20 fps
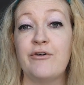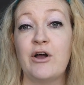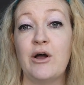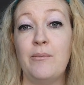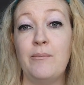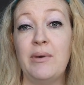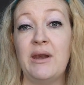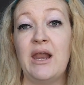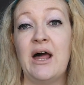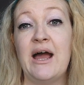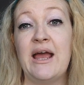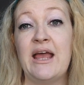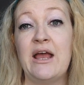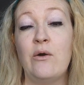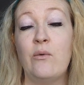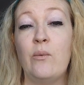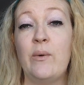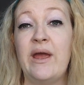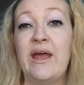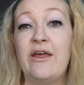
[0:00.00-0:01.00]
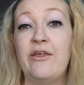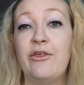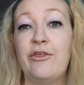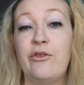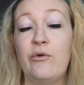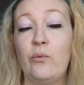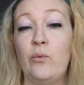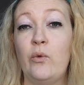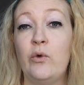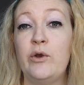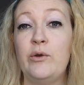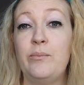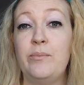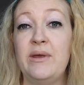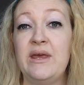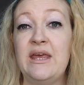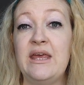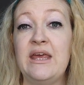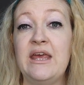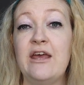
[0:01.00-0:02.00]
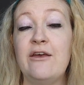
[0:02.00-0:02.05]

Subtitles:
complying with would be